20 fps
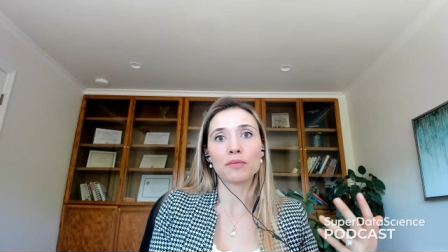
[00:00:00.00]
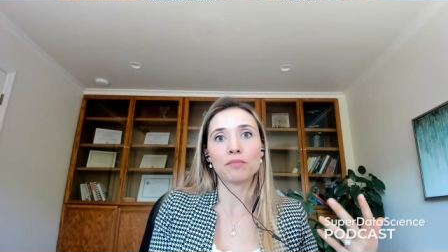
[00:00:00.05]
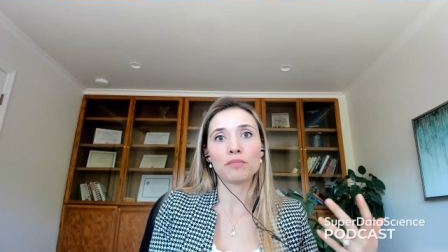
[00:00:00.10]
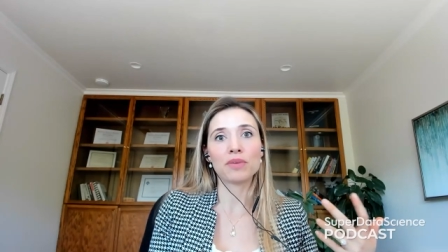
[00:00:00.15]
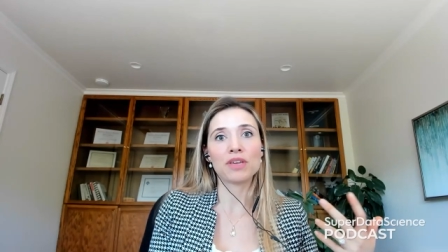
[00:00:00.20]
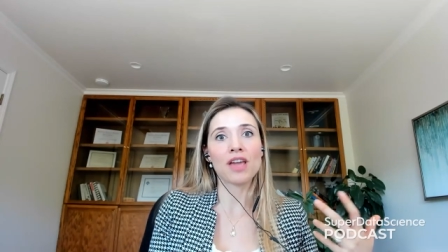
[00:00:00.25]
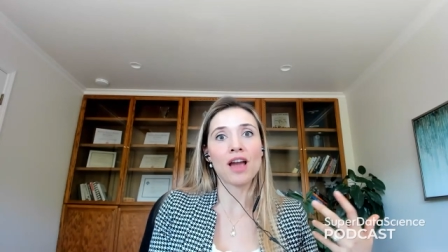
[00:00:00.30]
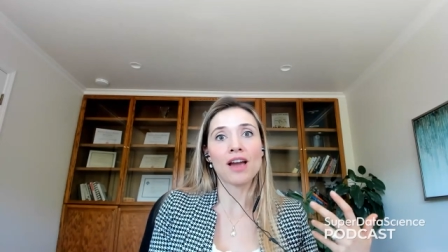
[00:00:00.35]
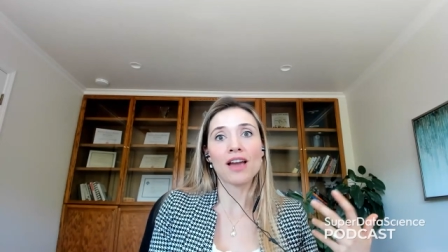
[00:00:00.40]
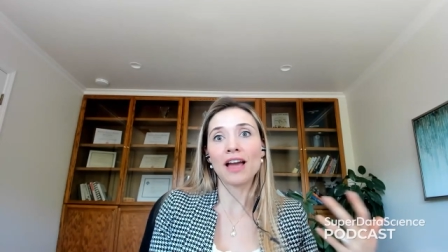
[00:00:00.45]

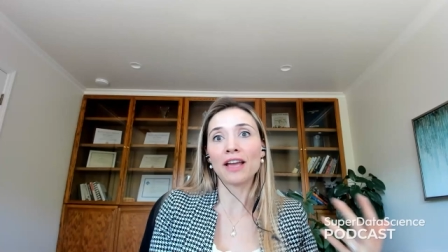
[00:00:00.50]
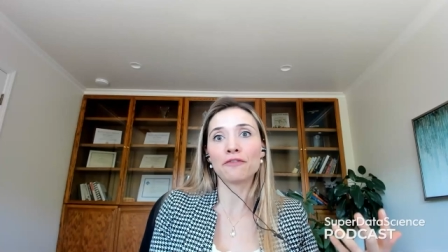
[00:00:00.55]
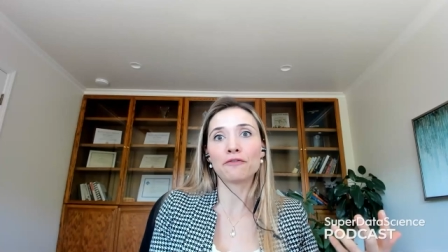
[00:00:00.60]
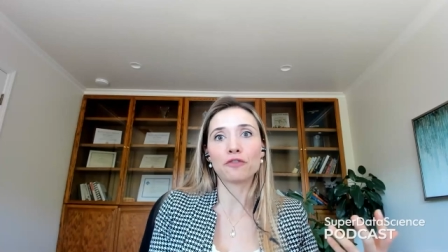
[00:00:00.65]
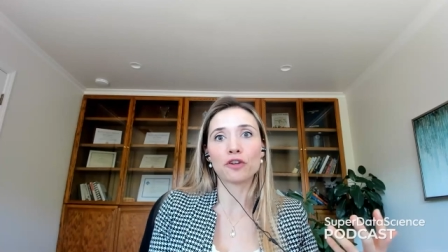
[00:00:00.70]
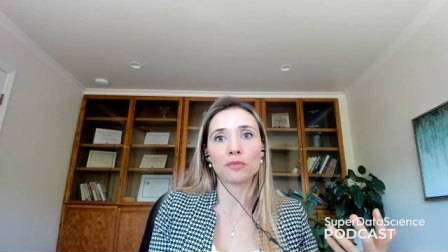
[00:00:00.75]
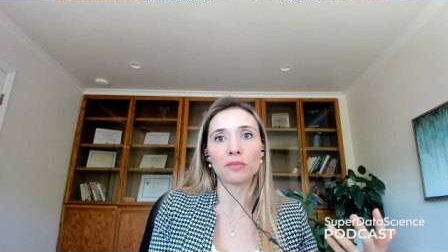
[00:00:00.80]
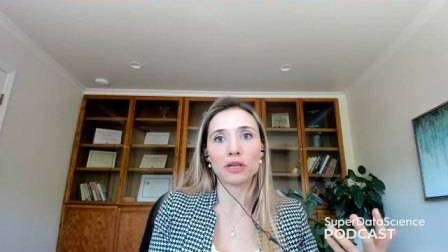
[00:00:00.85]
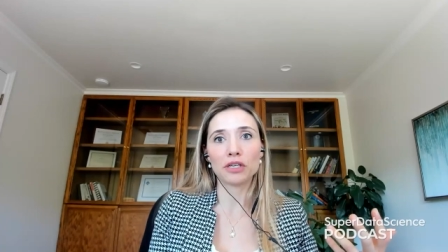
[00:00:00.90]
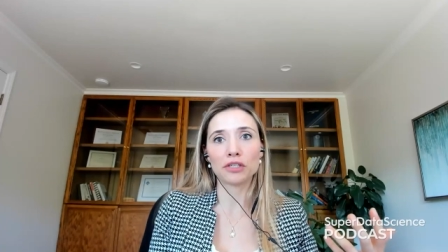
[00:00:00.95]
PII
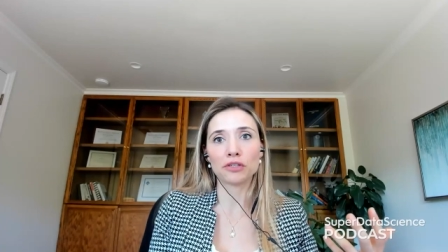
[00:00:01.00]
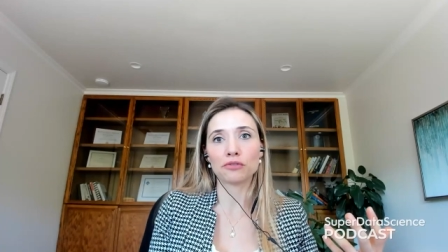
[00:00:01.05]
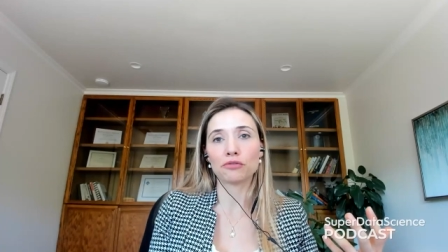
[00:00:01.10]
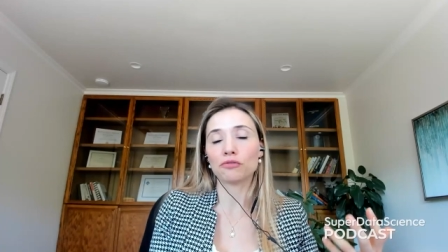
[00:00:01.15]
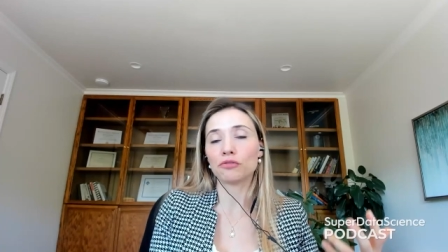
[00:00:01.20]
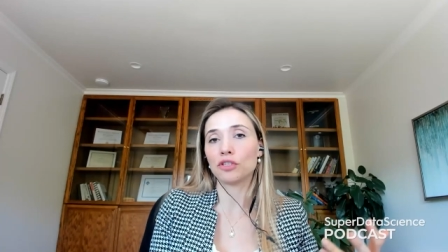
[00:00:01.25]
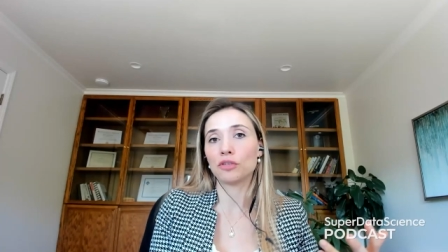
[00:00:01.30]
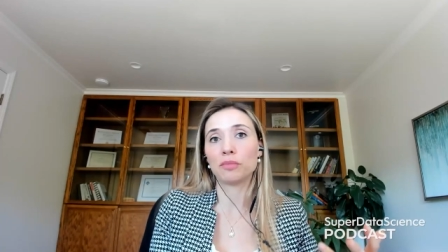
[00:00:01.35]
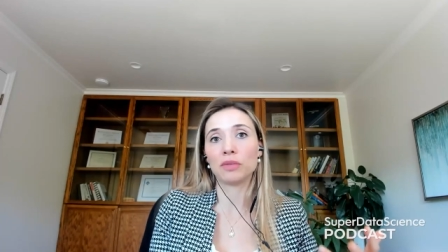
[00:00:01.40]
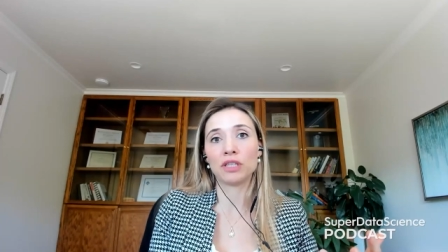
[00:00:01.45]
information to
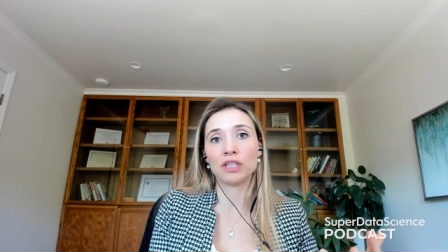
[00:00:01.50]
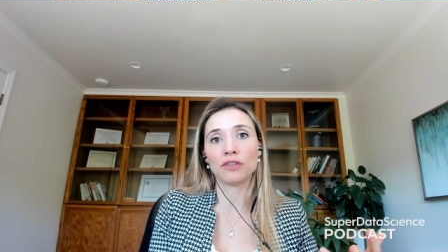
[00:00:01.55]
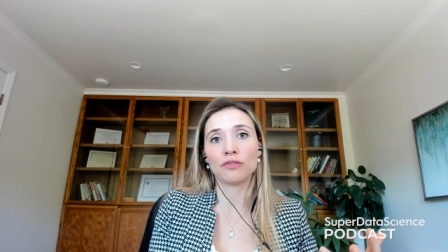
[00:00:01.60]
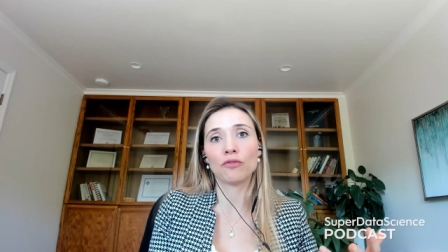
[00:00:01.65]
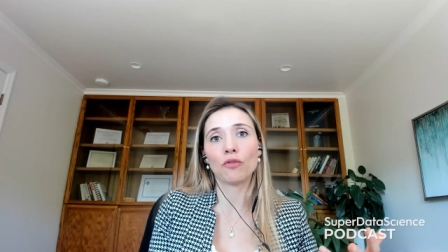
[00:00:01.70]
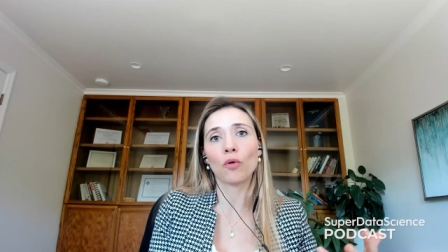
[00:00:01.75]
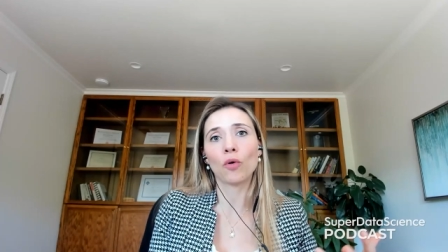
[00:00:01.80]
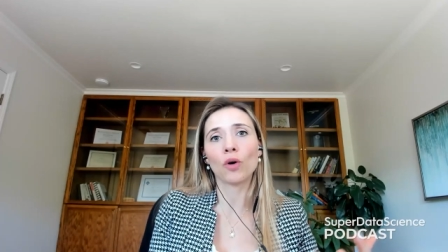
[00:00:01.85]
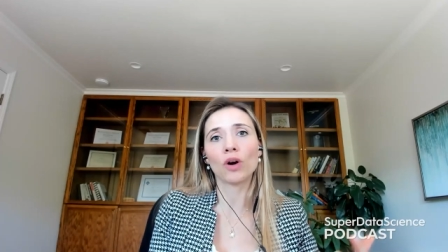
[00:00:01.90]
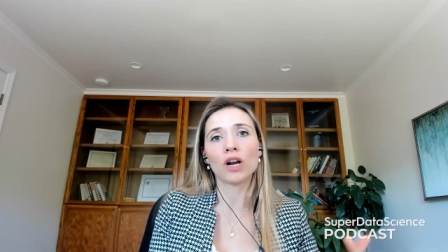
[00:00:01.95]

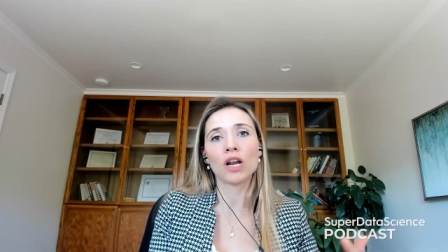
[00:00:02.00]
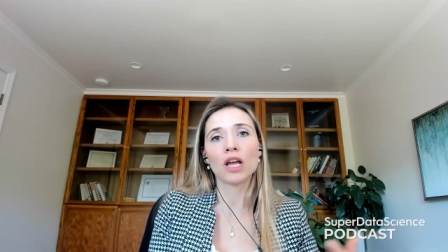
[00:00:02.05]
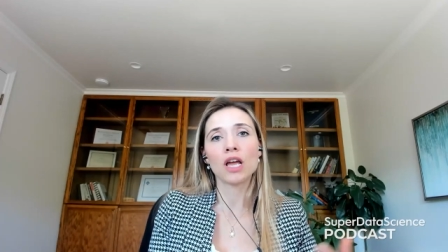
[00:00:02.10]
GPT-4?